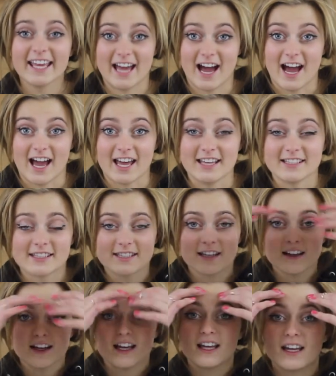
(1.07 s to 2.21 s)
guys,
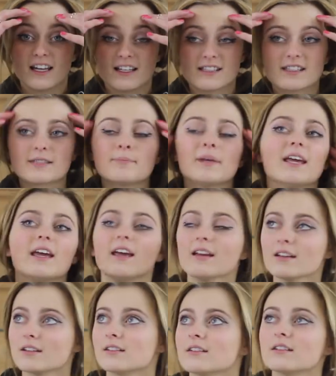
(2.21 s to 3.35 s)
it is
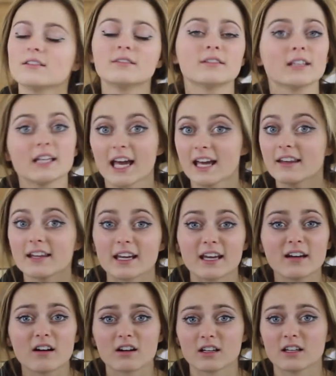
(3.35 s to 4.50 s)
me,
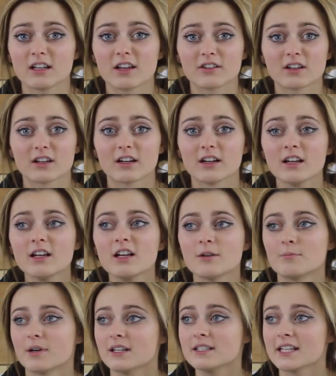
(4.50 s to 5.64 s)
Kailee, on another
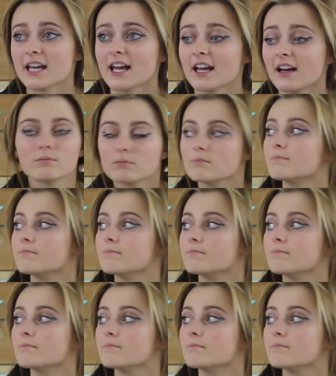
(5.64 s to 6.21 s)
Monday.